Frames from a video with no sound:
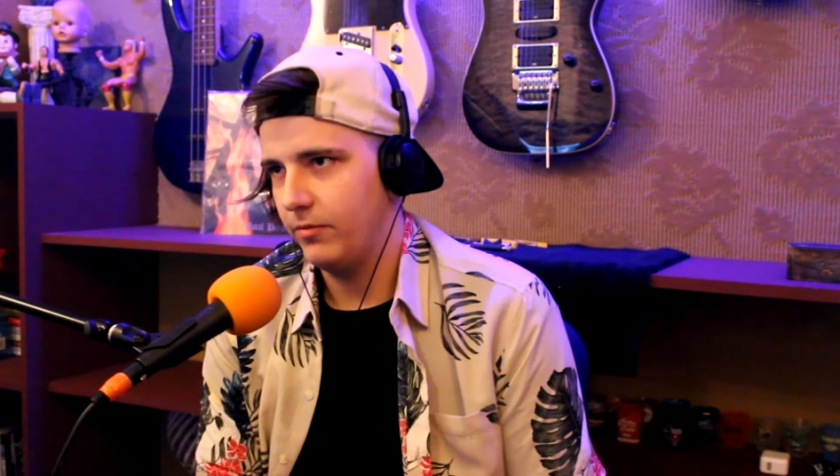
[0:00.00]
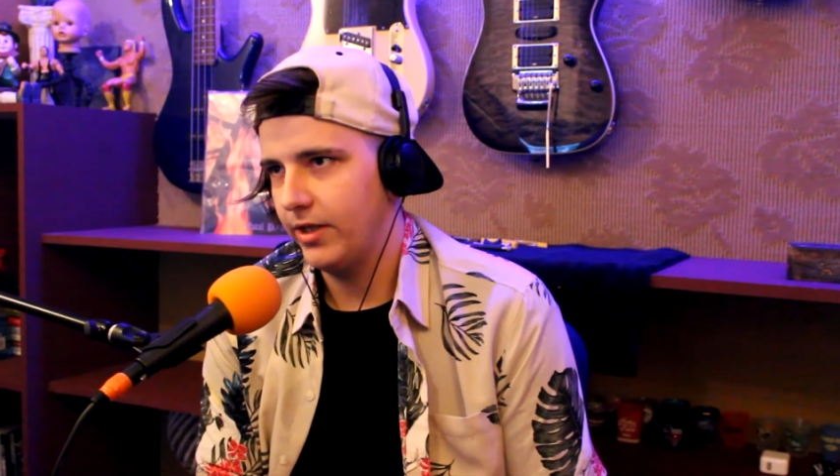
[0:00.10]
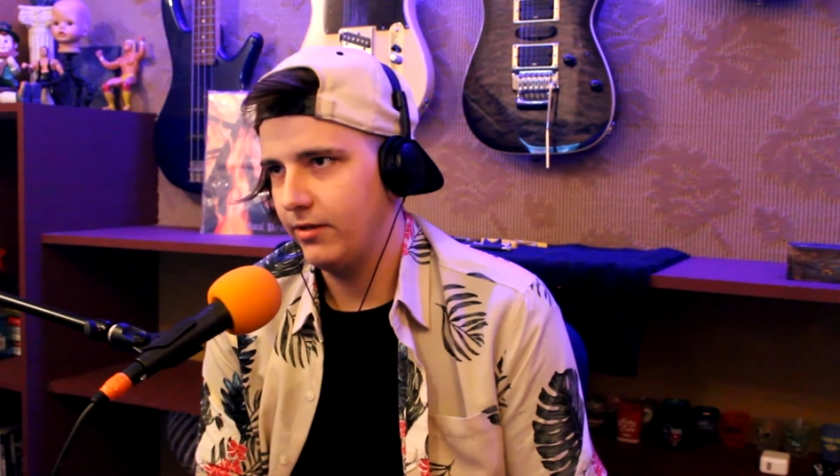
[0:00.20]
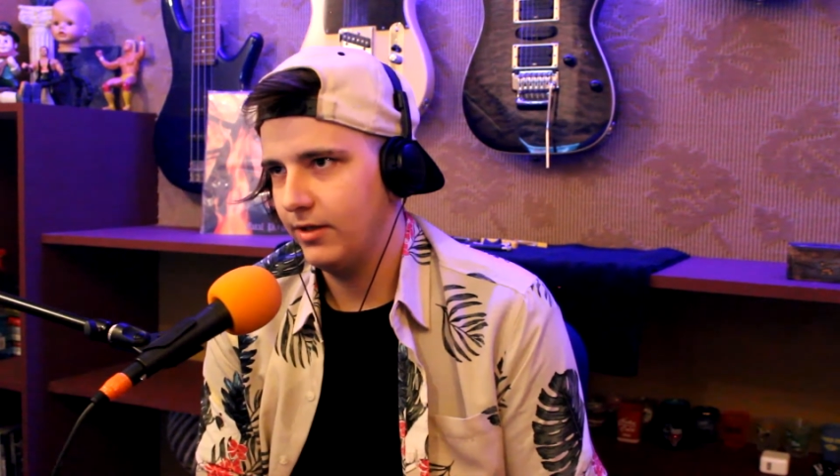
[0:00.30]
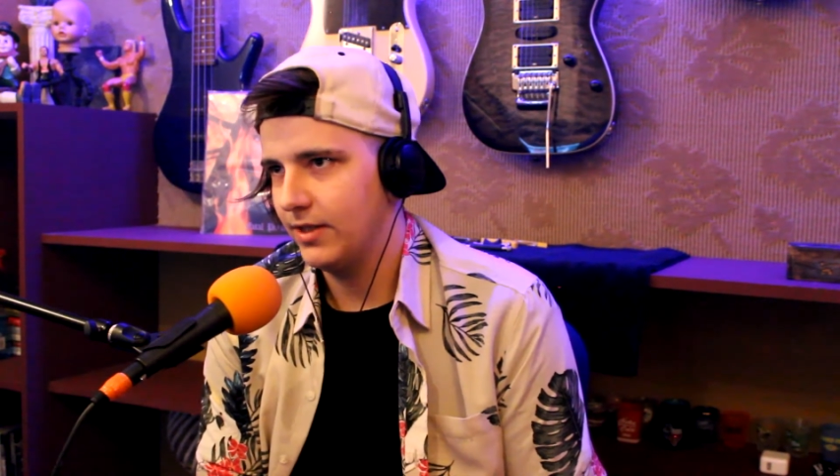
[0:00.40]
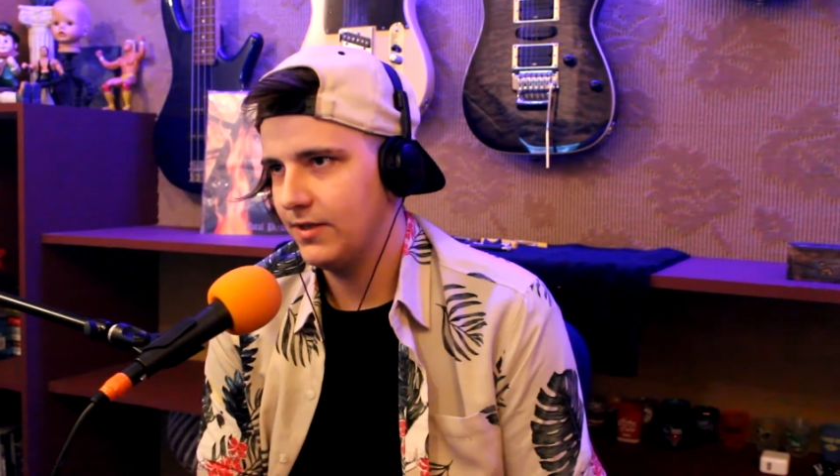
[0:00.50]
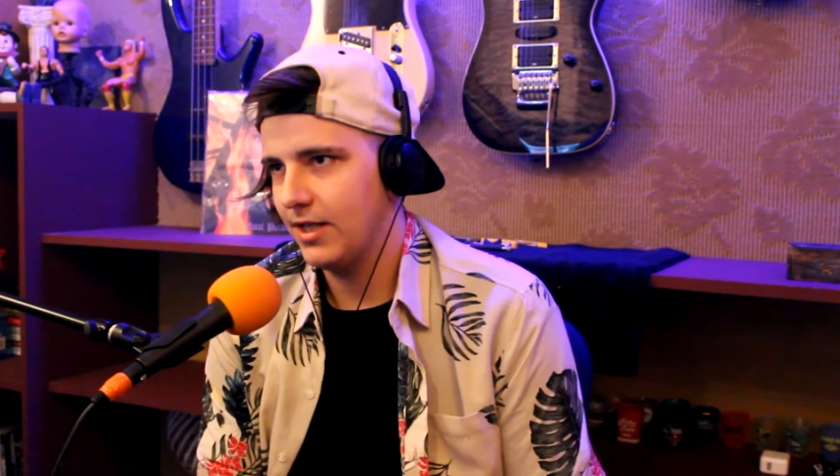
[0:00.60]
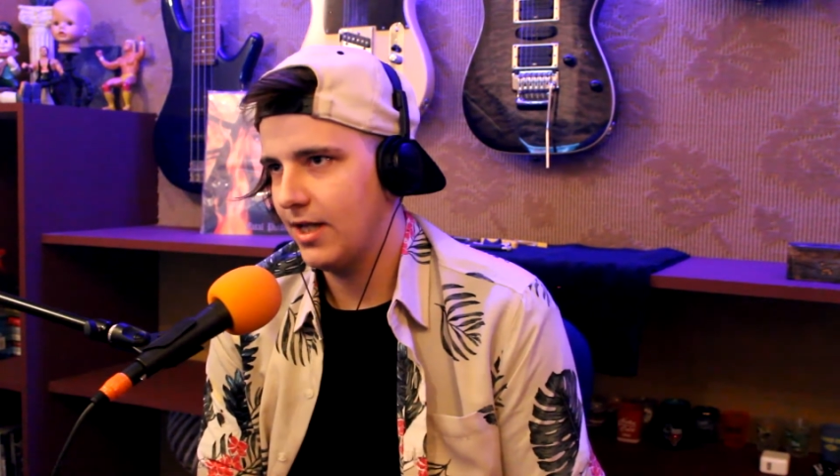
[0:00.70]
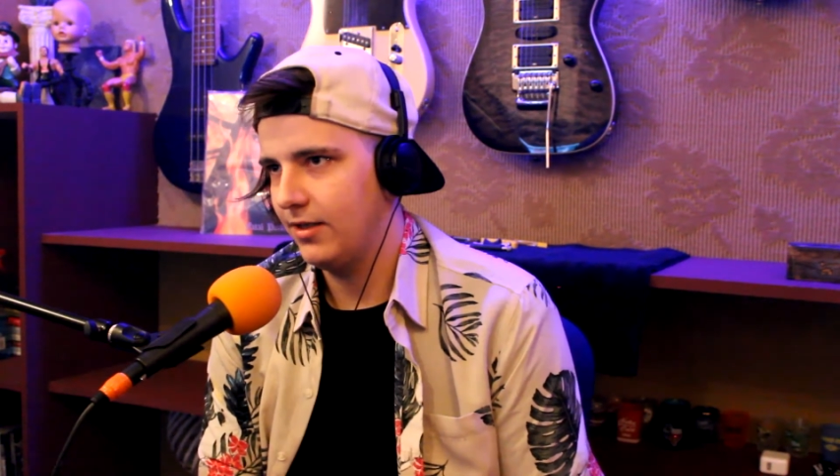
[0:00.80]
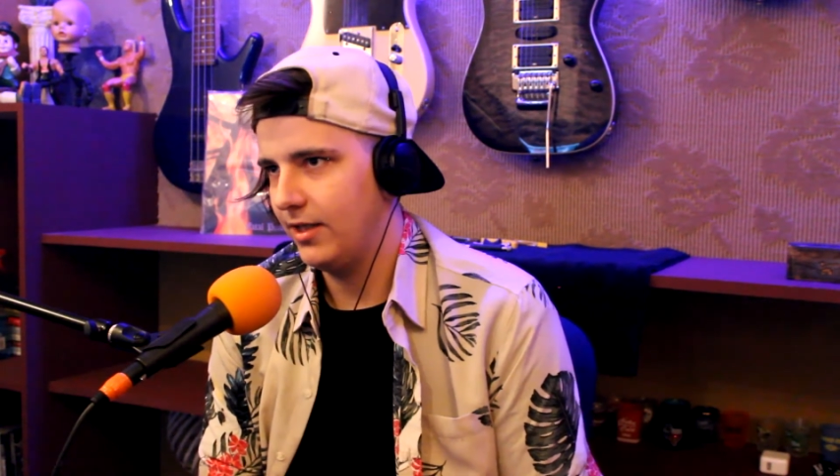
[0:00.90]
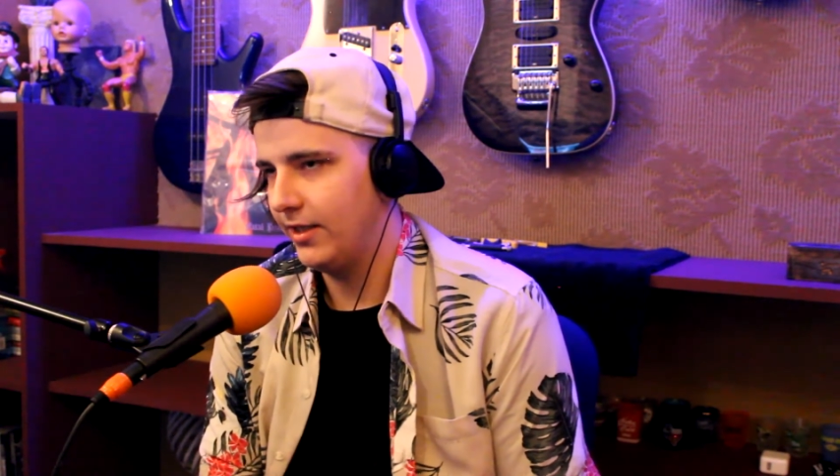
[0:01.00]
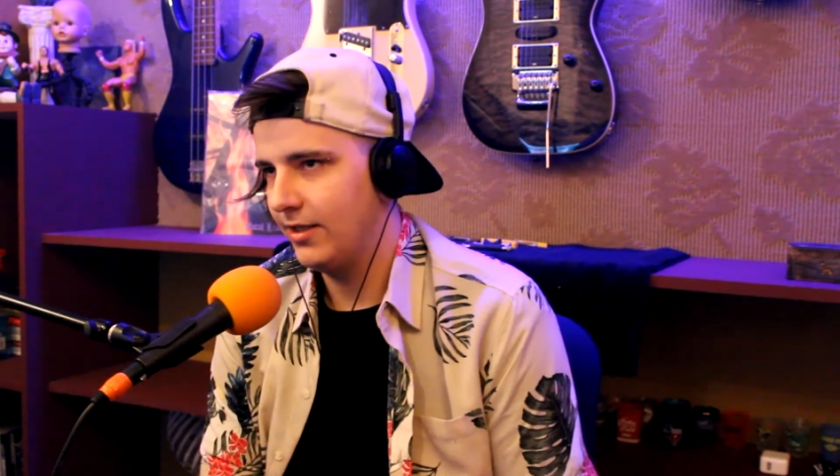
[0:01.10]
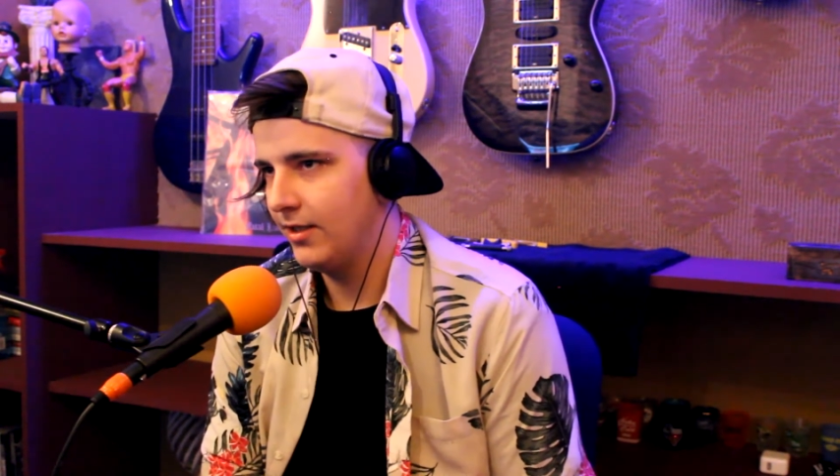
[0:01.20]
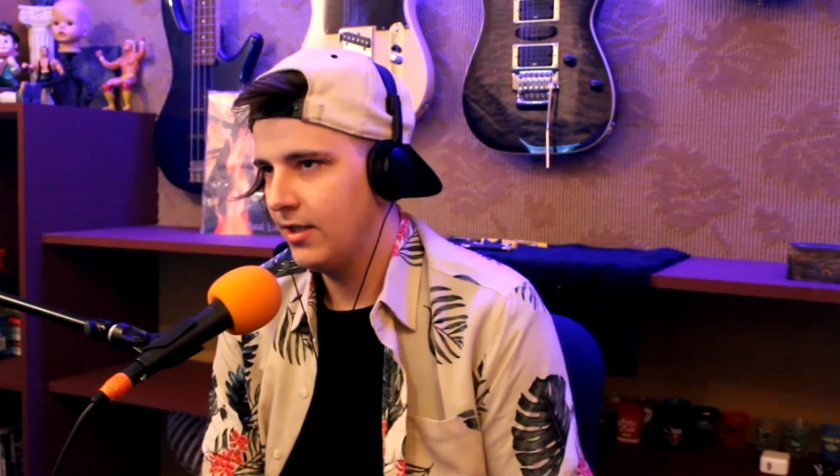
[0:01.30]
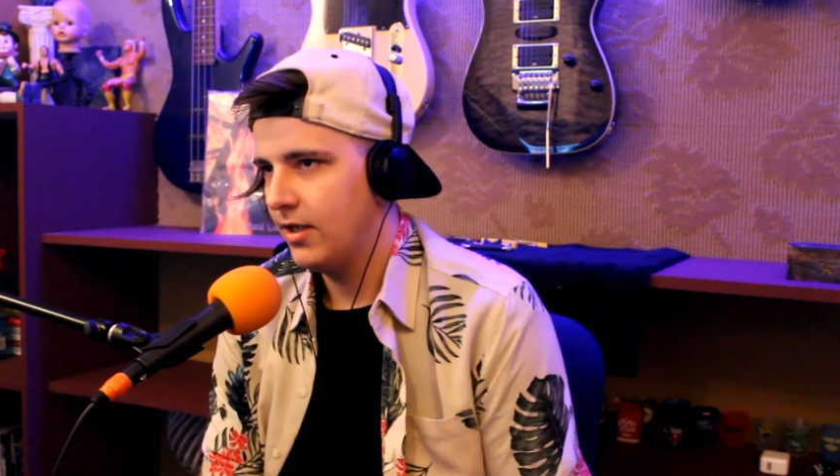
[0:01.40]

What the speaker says: man. That's not like,